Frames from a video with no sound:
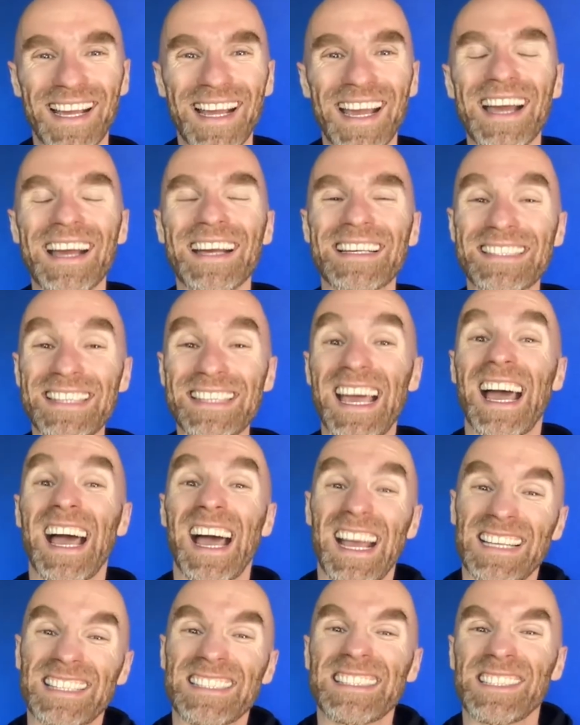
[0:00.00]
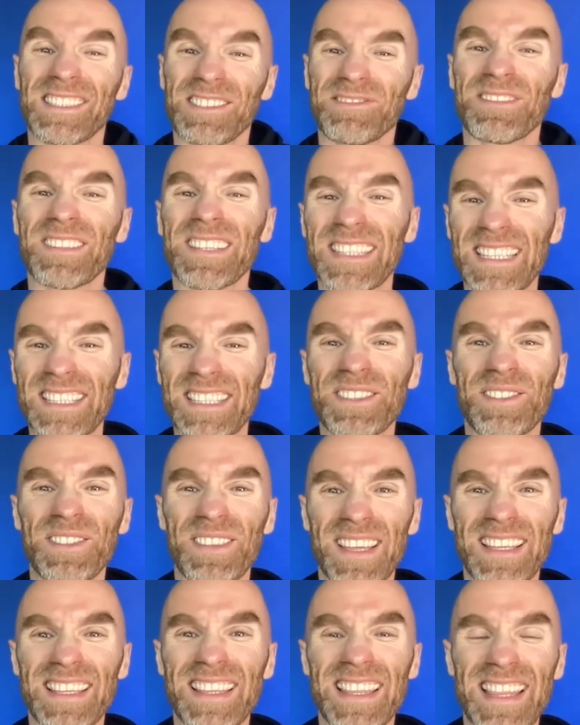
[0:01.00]
Because I still really do
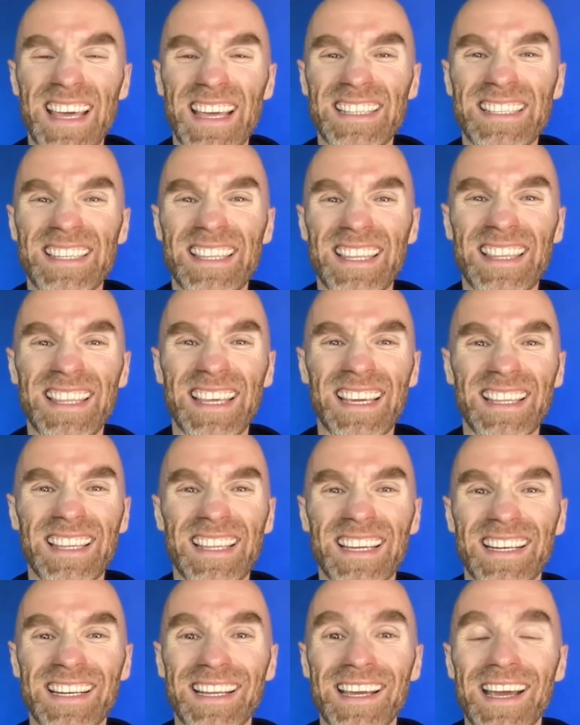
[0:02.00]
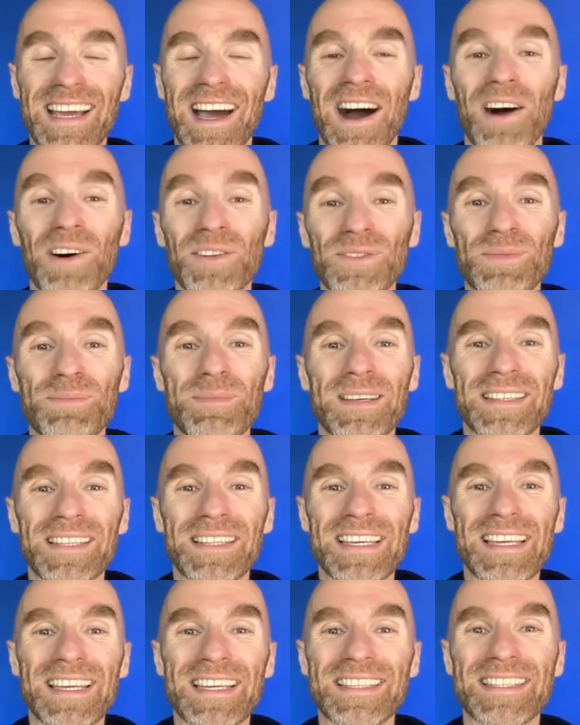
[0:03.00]
think that that's the thing that
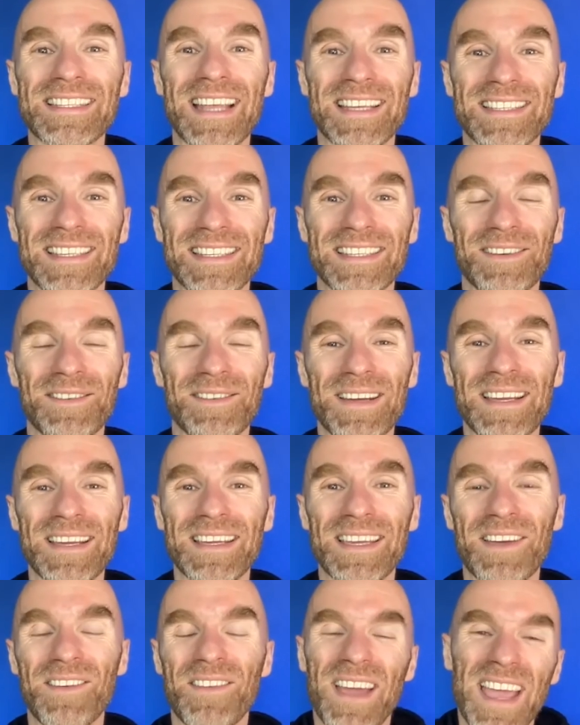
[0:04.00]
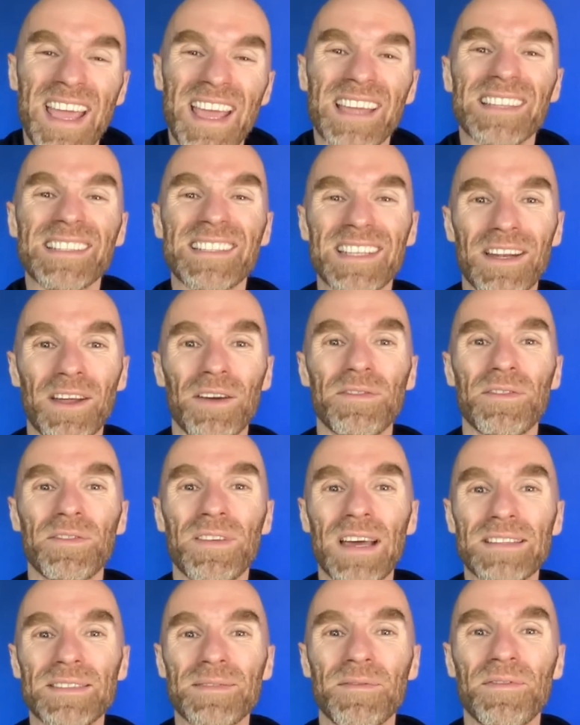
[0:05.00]
ultimately is necessary. And if you've
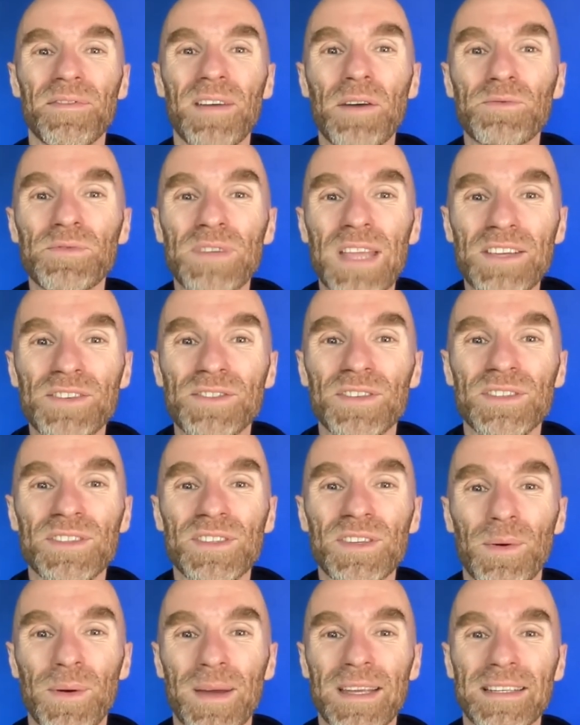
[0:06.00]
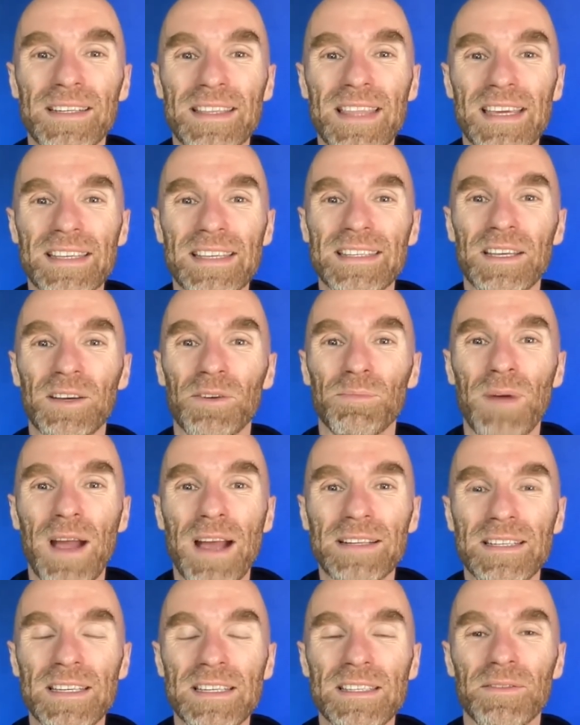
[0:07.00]
got some foundations going into that skill
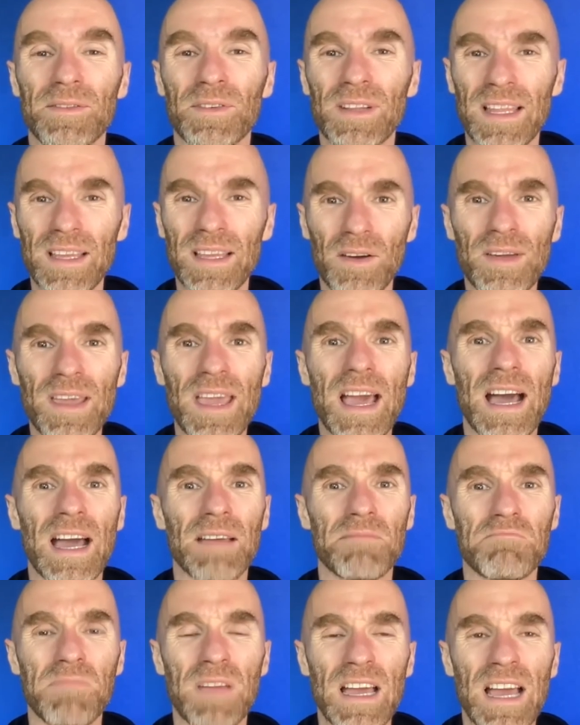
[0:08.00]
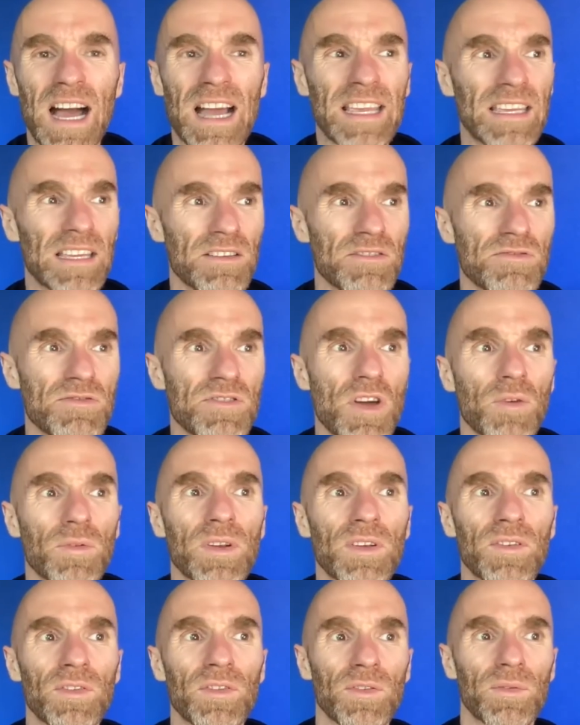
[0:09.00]
practice, if you're like, oh yeah, I can
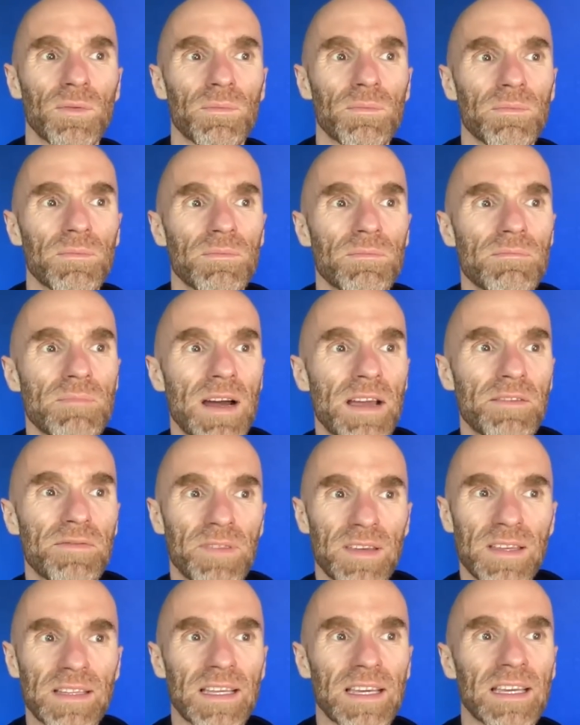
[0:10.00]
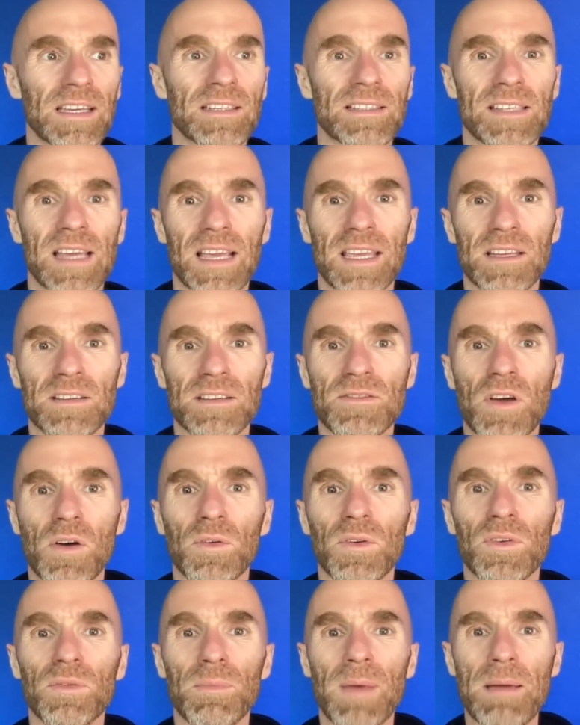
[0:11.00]
notice my feelings, I can
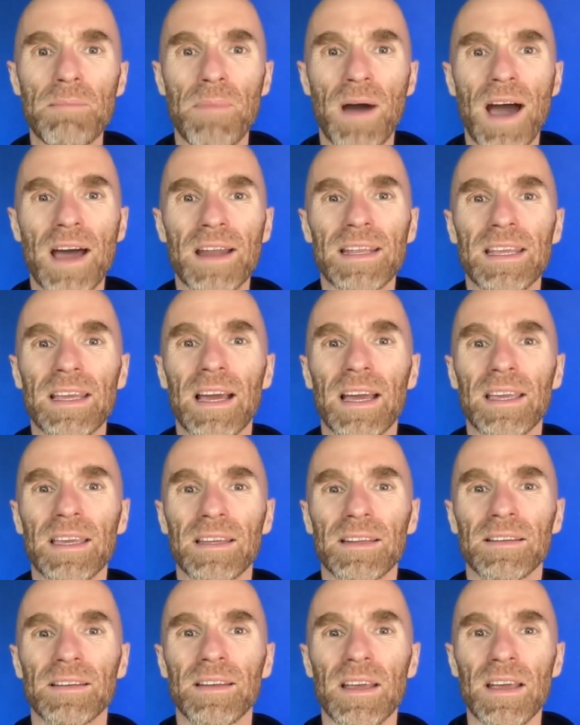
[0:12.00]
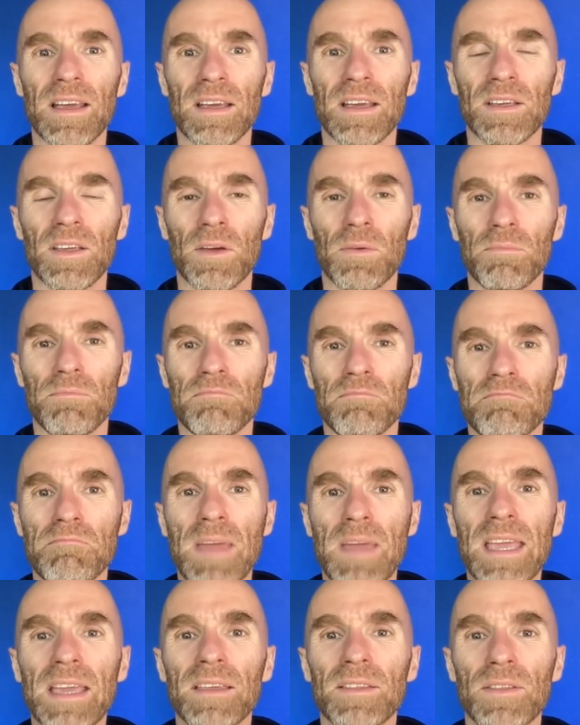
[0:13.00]
notice my body, I can
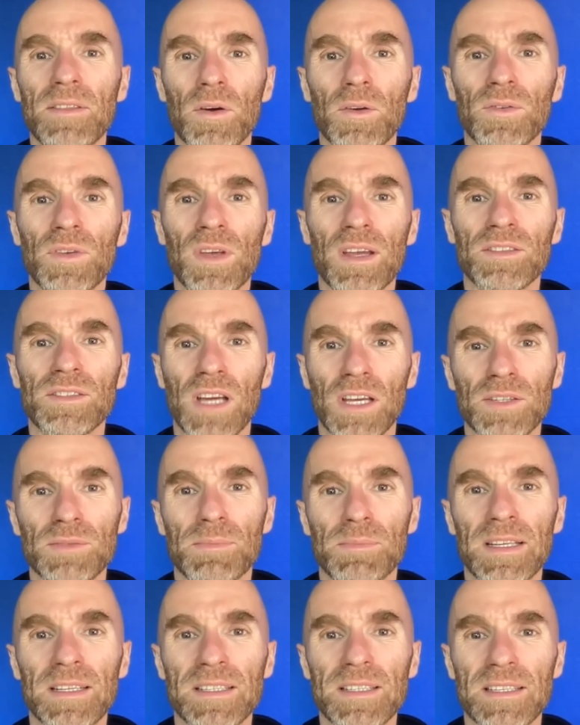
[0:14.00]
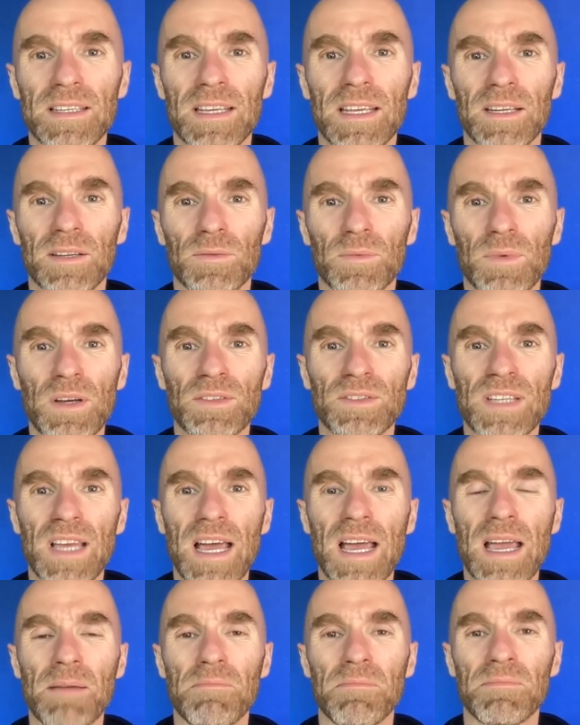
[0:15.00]
make those adjustments in real
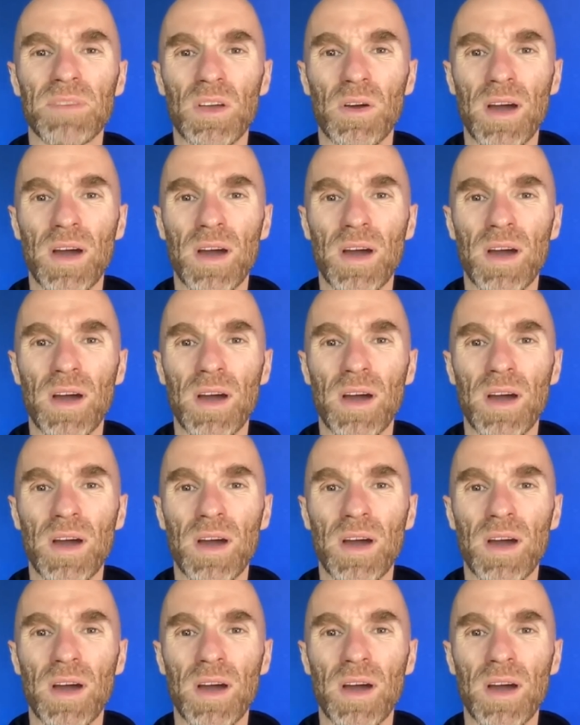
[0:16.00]
time.